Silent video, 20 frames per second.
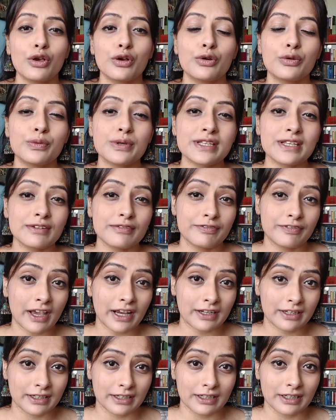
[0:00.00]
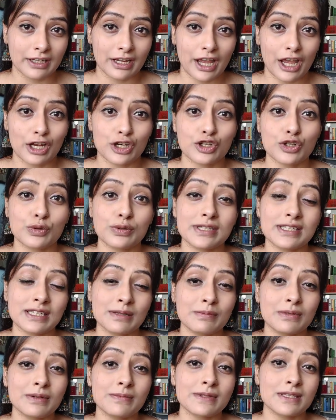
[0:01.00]
who was infected and showed
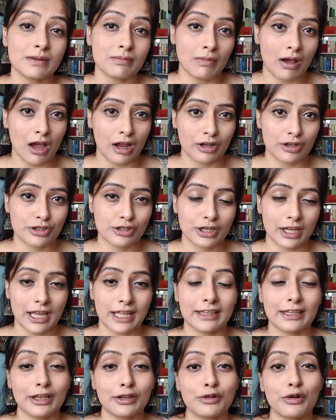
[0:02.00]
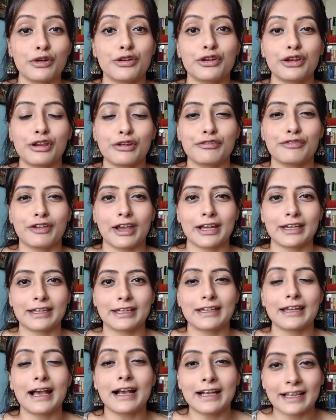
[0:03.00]
symptoms in March and then got
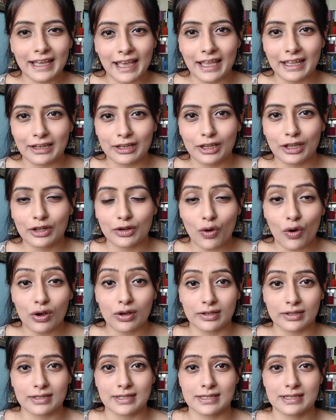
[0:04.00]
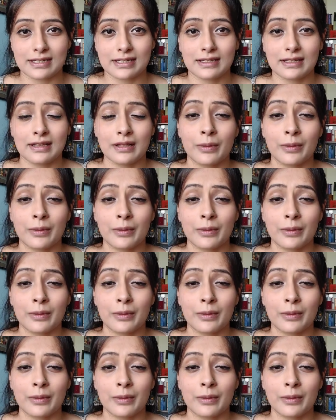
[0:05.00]
reinfected again in August.